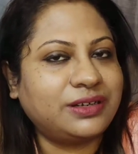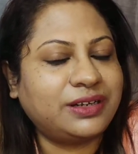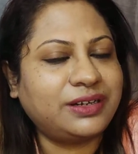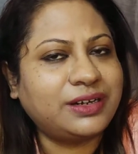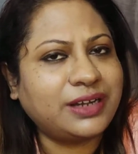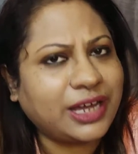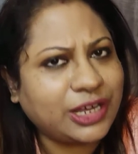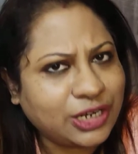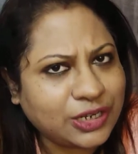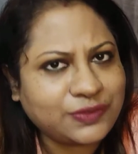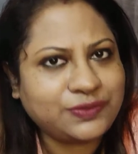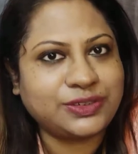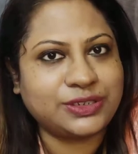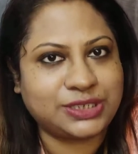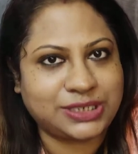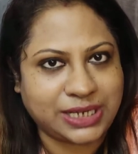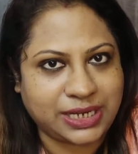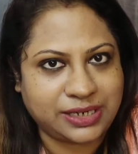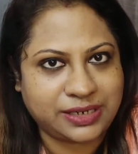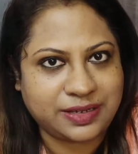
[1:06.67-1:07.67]
none of the
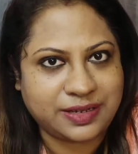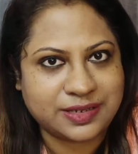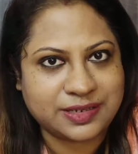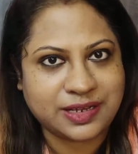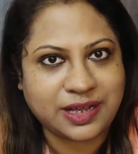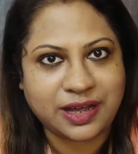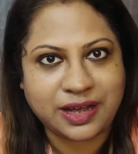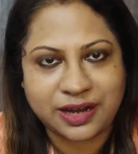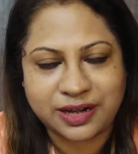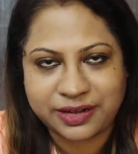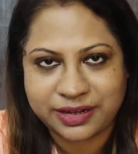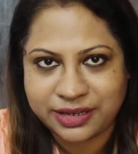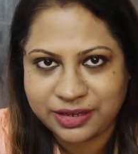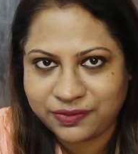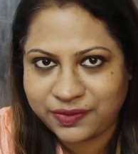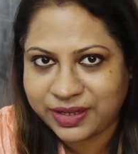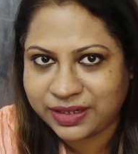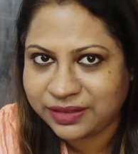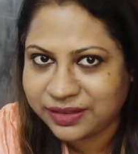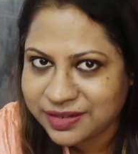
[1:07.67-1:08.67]
channels are
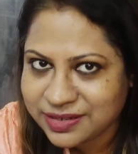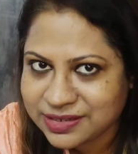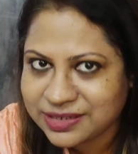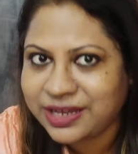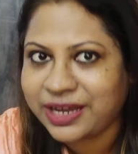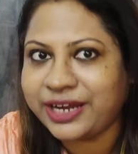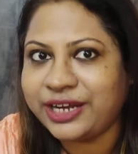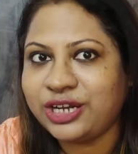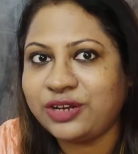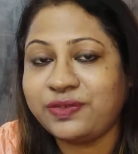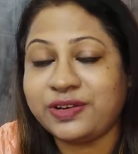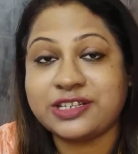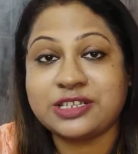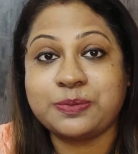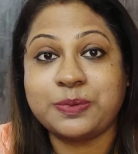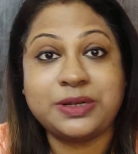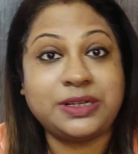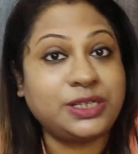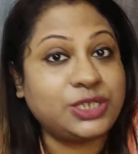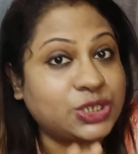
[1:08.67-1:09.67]
giving this kind of
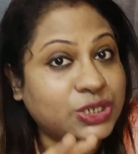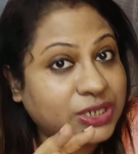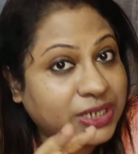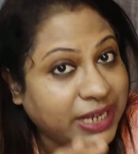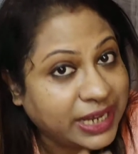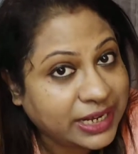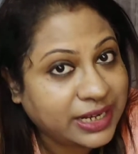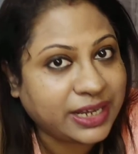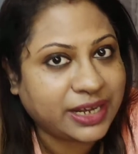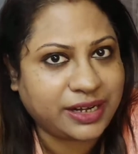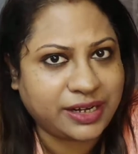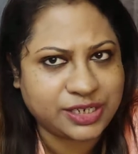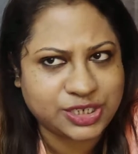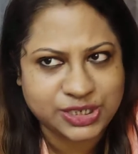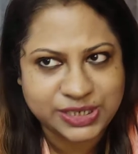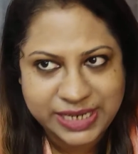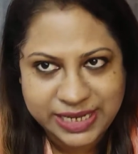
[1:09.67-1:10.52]
explanation in English.